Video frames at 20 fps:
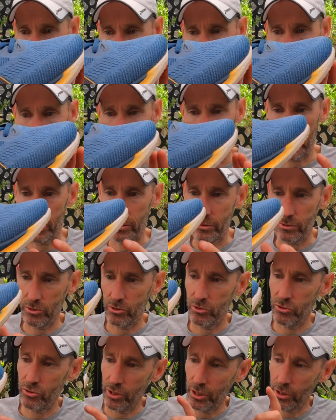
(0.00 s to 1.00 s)
with that
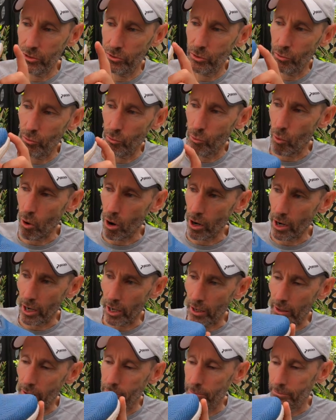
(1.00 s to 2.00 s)
distinct
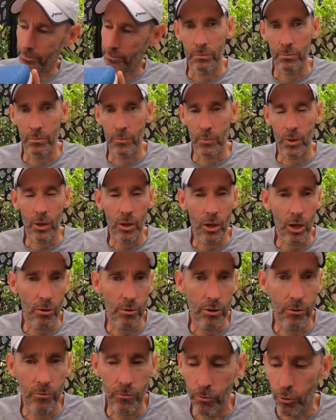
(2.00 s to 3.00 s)
rocker.
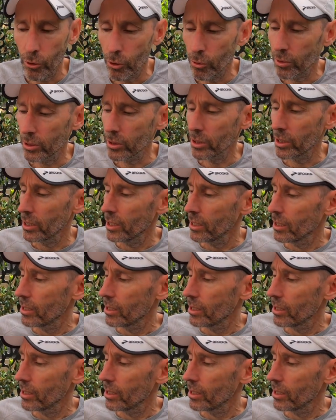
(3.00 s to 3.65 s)
Going forward,